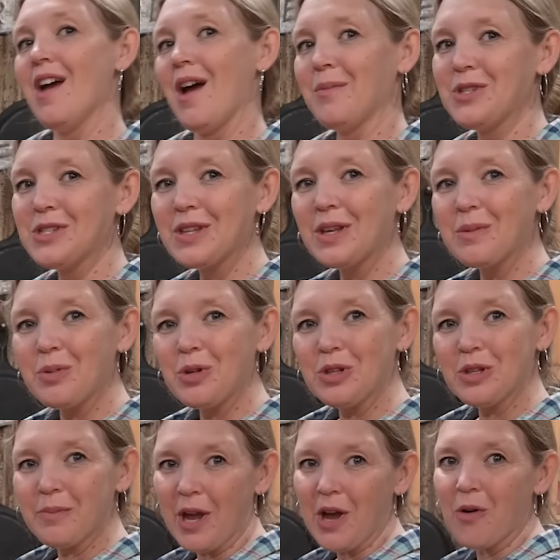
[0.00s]
I'm just gonna
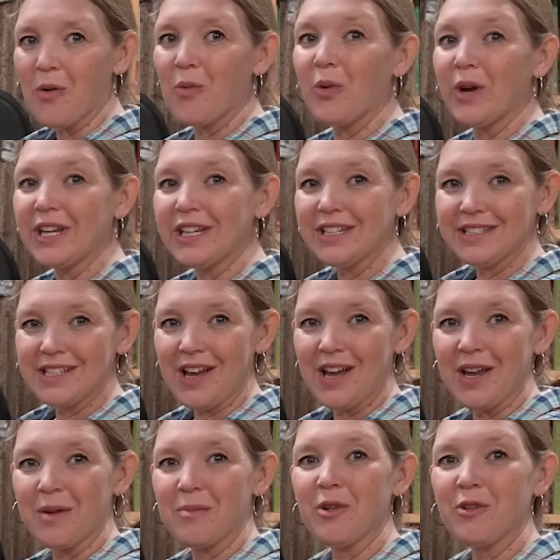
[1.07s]
pull them out one at a
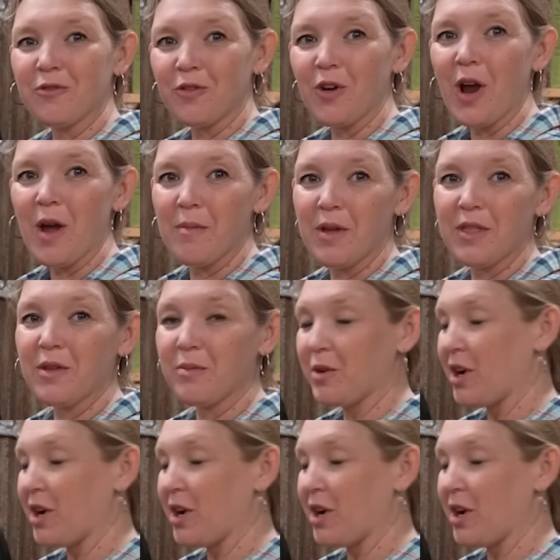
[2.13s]
time from the